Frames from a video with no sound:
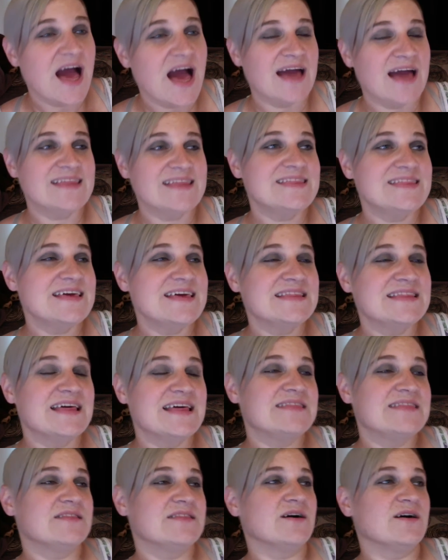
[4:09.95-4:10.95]
I think
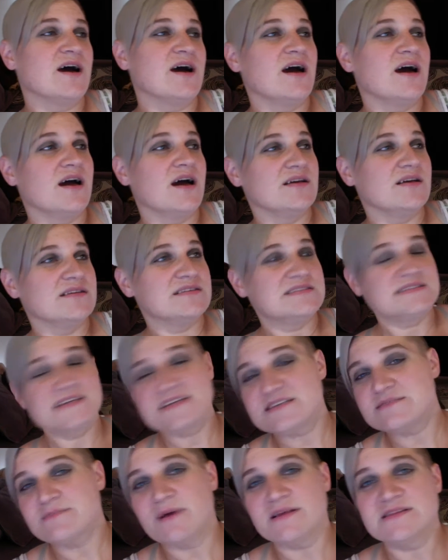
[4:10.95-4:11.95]
that the
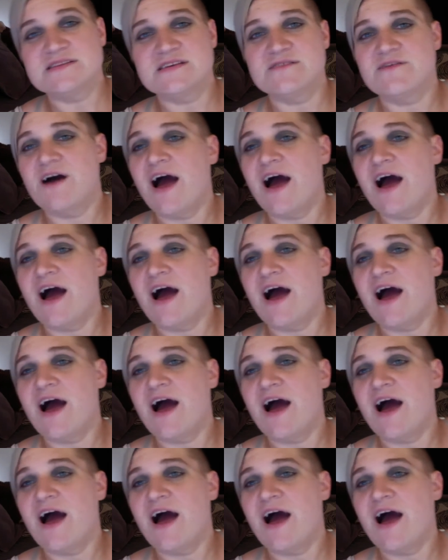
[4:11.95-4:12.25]
6 months of